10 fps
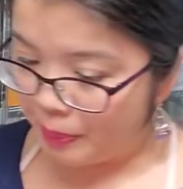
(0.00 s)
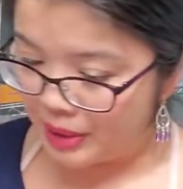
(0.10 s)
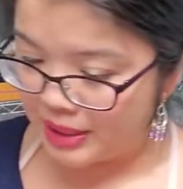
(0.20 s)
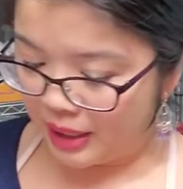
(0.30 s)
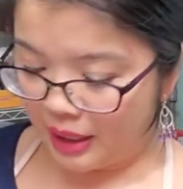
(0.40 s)

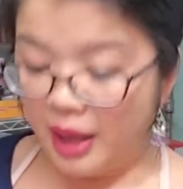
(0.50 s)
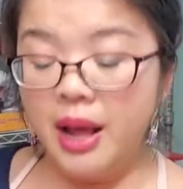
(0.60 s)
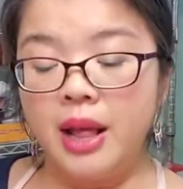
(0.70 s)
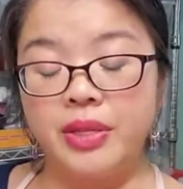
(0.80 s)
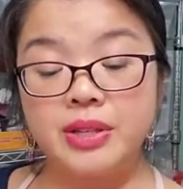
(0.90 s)
pretty.
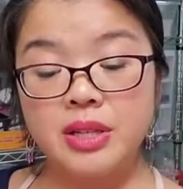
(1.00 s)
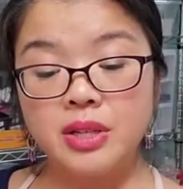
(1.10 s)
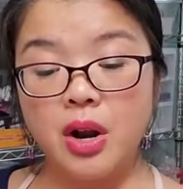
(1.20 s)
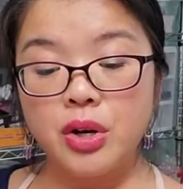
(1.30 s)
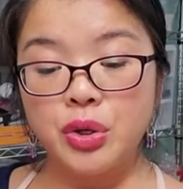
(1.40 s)
This
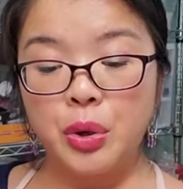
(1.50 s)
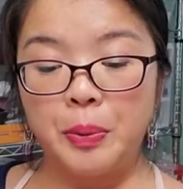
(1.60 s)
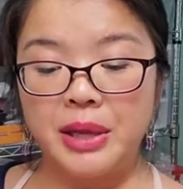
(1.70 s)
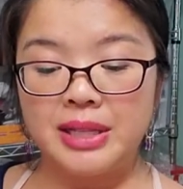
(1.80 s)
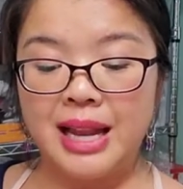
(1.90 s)
is our new
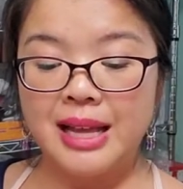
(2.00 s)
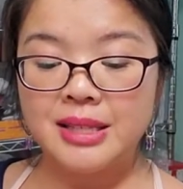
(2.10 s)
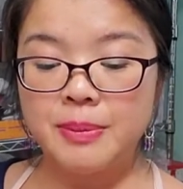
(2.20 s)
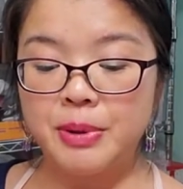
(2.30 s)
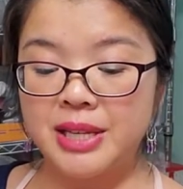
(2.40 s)

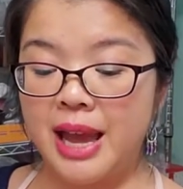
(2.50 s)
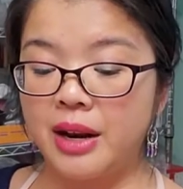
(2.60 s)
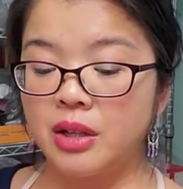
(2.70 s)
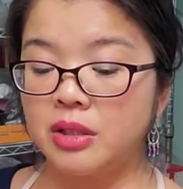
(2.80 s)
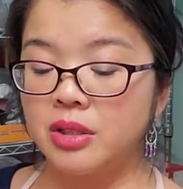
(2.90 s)
Elastin
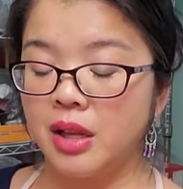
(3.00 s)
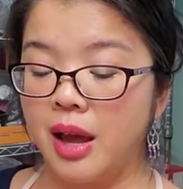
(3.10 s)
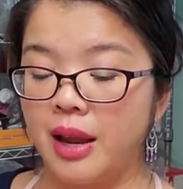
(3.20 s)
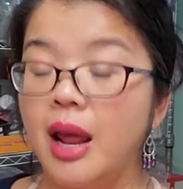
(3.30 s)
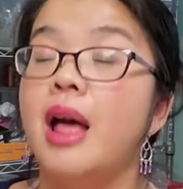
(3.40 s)
Botanicals
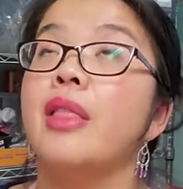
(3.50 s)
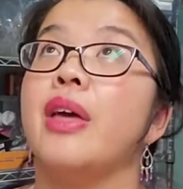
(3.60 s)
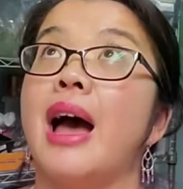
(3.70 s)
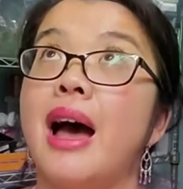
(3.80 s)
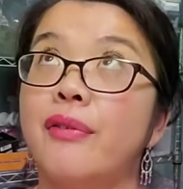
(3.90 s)
line.
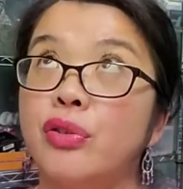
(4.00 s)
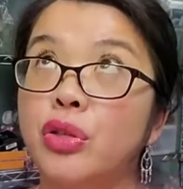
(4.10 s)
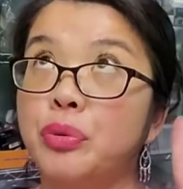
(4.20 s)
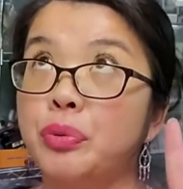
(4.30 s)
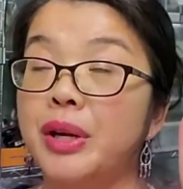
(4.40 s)
They have
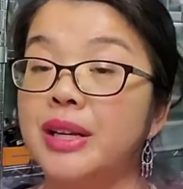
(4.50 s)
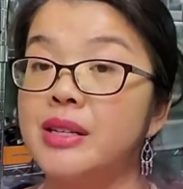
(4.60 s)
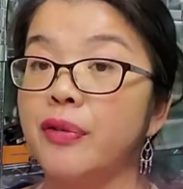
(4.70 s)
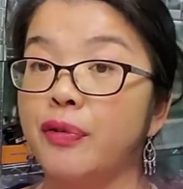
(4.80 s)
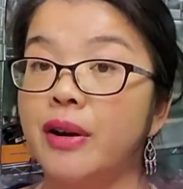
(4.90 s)
three
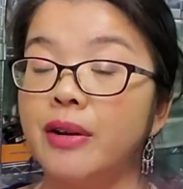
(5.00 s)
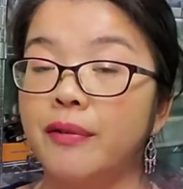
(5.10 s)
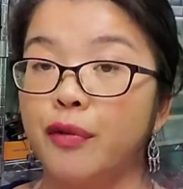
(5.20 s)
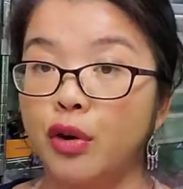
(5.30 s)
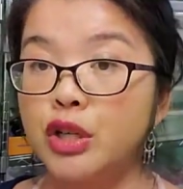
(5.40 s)
different
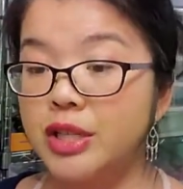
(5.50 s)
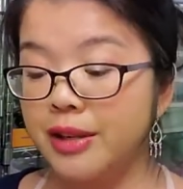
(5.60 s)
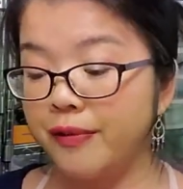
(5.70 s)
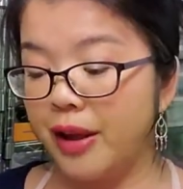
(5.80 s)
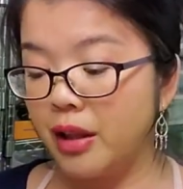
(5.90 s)
versions
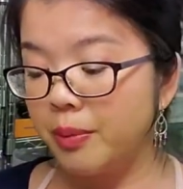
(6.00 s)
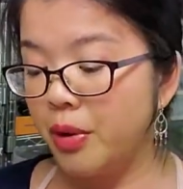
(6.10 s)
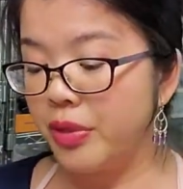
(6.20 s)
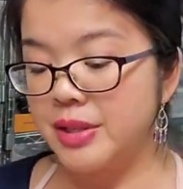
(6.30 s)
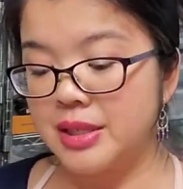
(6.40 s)

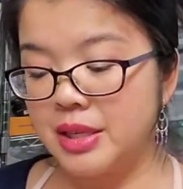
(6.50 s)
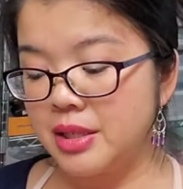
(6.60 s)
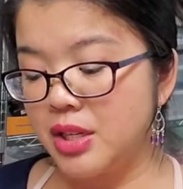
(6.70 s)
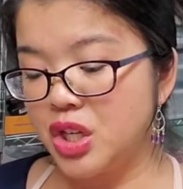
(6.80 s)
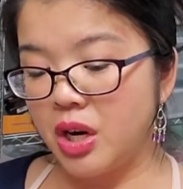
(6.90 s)
available. This is
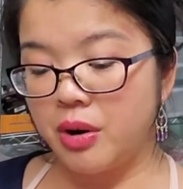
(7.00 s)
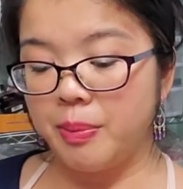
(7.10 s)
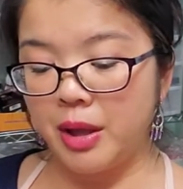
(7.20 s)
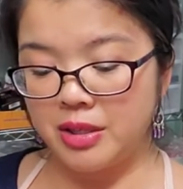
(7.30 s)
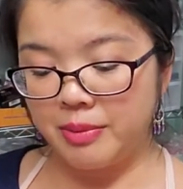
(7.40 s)
the cherry
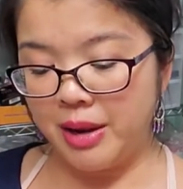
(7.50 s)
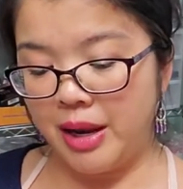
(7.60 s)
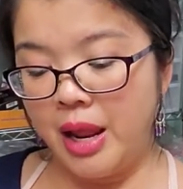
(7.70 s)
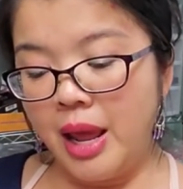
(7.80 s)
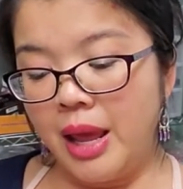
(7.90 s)
blossom
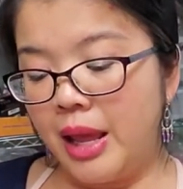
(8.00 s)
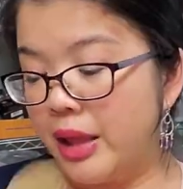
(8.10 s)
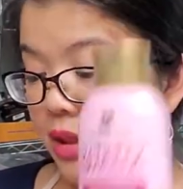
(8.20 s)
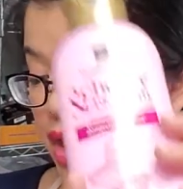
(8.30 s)
line in the